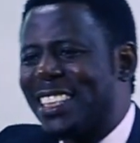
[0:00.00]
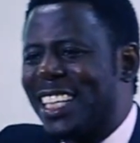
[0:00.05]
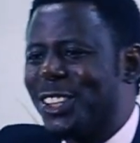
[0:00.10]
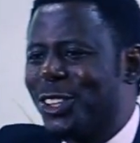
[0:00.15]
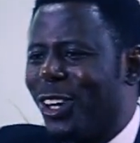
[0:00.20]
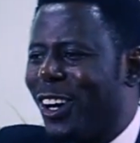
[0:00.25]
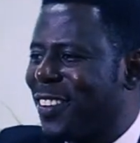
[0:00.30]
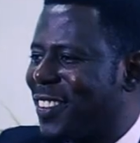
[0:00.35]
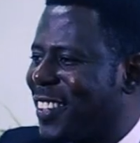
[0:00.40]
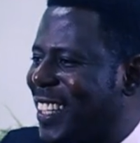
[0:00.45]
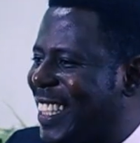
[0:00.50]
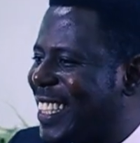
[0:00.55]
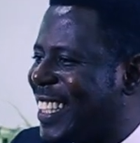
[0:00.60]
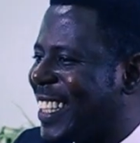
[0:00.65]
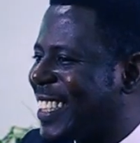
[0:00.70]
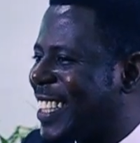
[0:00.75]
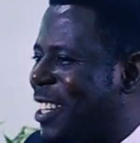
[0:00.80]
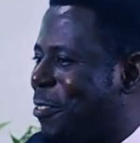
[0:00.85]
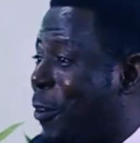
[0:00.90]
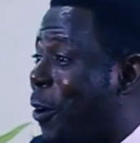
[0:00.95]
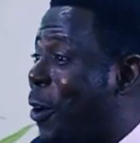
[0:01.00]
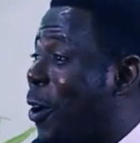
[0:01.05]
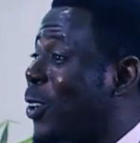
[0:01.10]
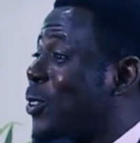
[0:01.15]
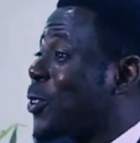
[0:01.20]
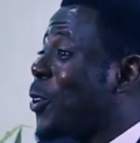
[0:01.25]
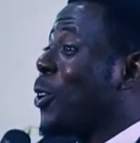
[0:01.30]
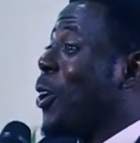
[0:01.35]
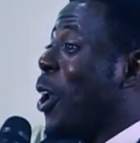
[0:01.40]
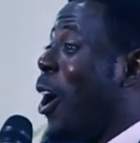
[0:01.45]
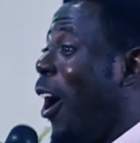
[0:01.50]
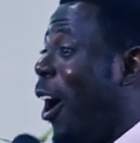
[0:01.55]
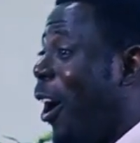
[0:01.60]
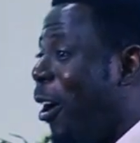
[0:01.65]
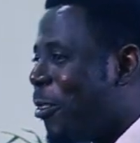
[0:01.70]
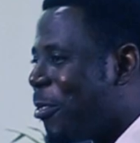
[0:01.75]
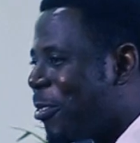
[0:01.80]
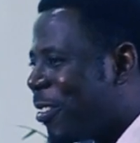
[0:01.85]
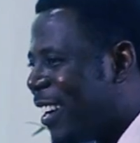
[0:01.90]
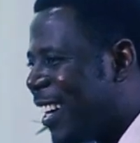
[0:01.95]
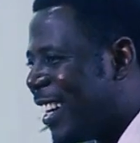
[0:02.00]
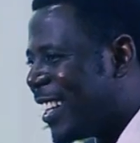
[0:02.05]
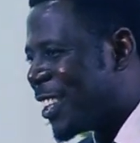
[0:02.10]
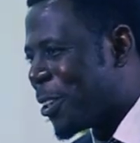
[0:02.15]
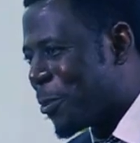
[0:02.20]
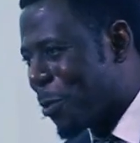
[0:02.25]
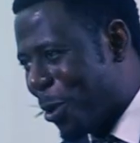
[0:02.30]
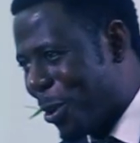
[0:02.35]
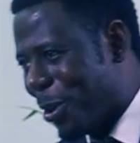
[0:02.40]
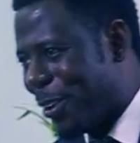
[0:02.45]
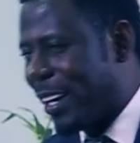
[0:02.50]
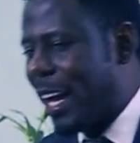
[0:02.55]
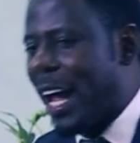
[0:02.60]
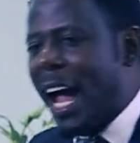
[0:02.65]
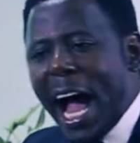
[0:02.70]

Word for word: say John three sixteen, for God so loved the world.